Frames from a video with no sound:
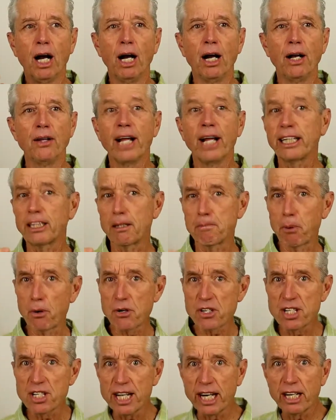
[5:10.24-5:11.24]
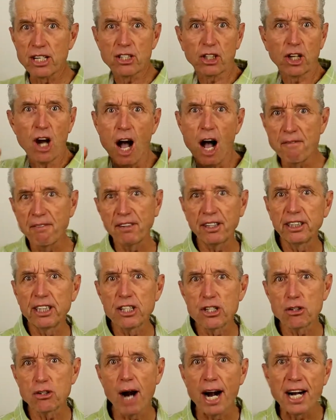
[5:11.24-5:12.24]
like the person that is
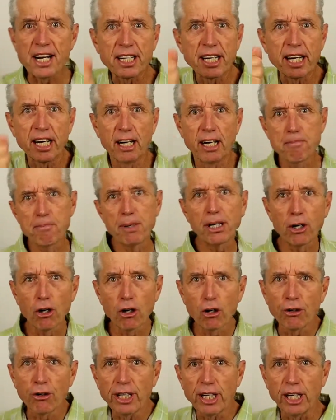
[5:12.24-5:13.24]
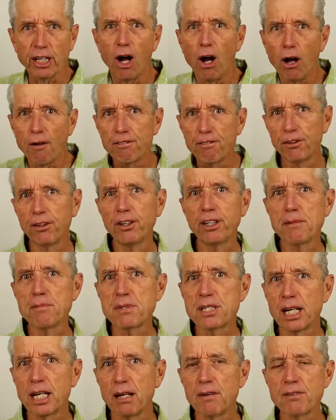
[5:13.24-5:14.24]
confidently striding in a big hurry and all full of
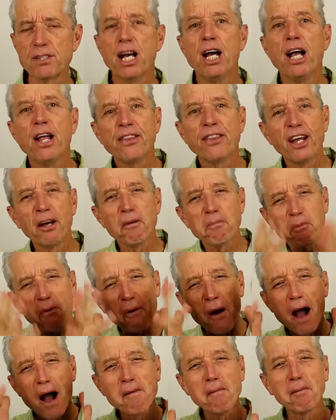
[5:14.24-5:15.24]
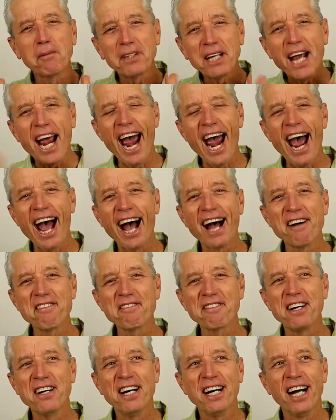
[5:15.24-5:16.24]
themselves, they'll probably
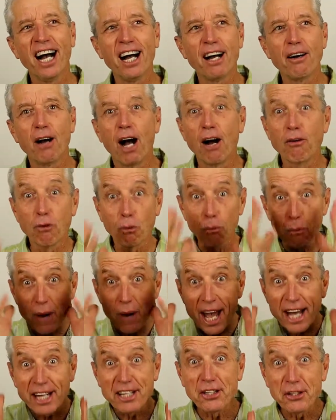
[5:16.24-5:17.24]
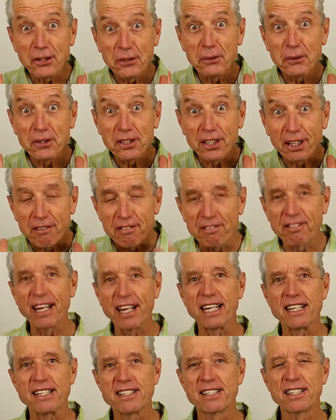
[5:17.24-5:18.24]
have a red hue to their
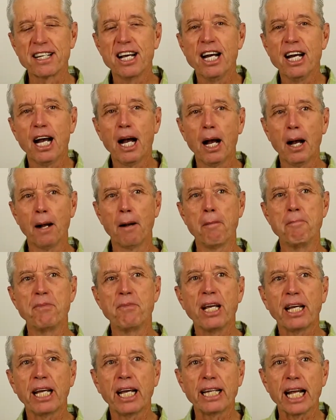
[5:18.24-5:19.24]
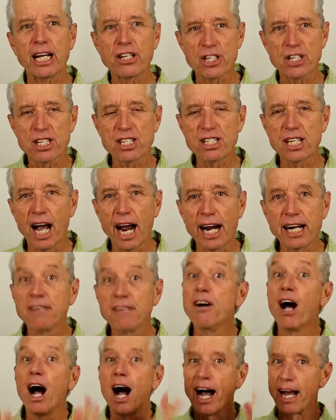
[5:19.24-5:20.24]
face. And that's a sign
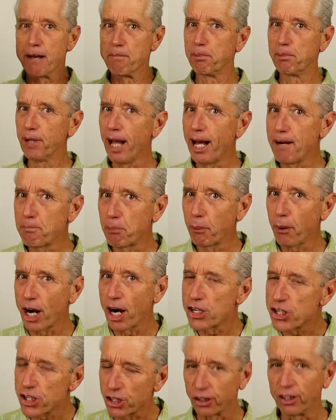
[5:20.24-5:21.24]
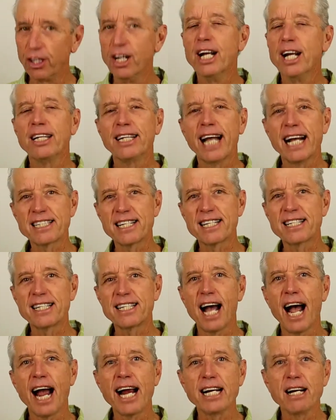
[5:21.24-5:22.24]
of high blood pressure. That's a
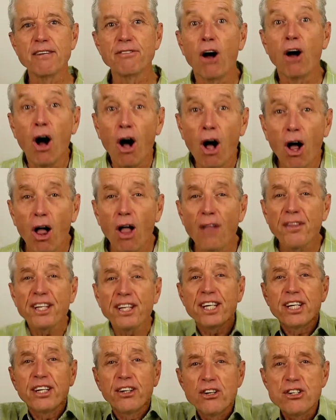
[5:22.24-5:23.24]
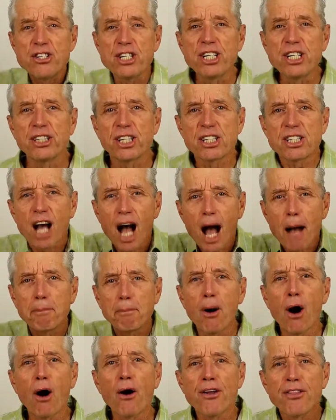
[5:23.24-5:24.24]
sign of all the energy in the
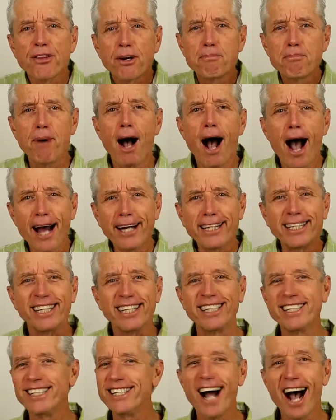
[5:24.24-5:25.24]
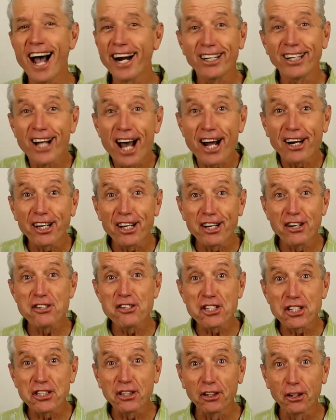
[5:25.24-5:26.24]
top part of their body and not a lot of
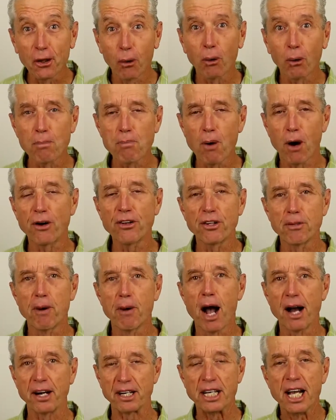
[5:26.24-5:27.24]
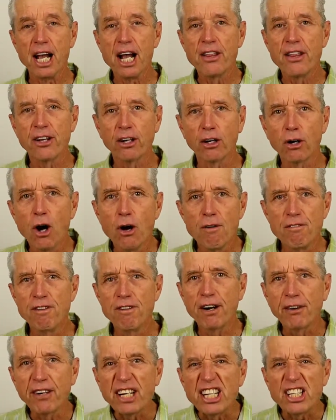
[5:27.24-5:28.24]
energy in the lower part of the body. They're
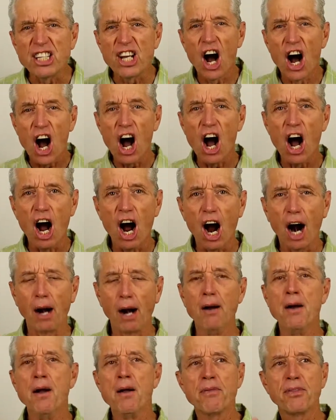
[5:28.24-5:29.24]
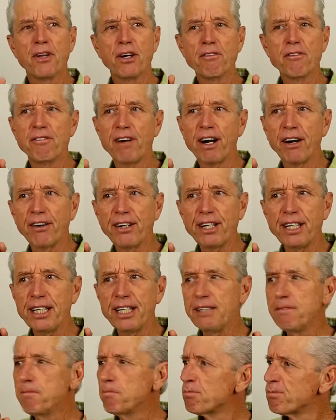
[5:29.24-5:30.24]
very young. They're
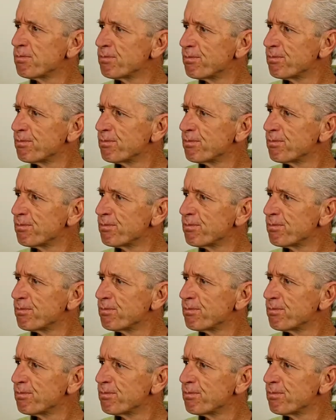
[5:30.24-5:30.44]
very